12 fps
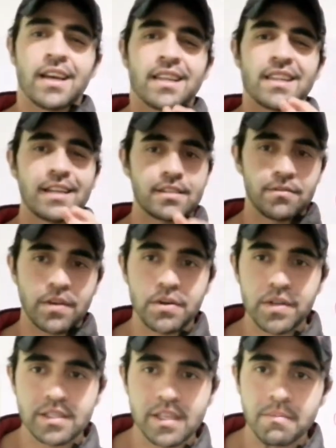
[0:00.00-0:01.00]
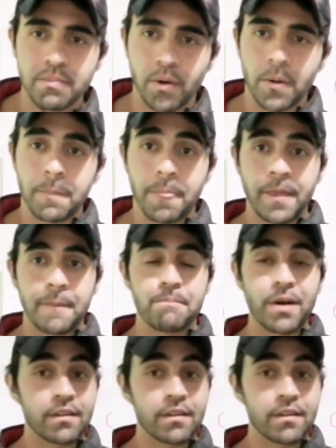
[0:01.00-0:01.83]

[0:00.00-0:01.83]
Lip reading: that's very simple but